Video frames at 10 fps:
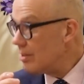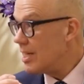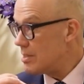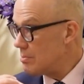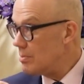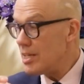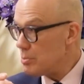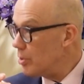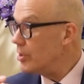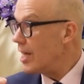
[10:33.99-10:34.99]
Let's
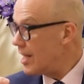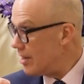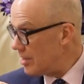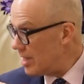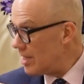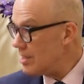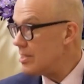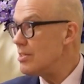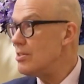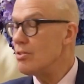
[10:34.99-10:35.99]
put that out there. This
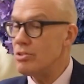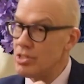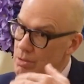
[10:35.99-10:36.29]
is not just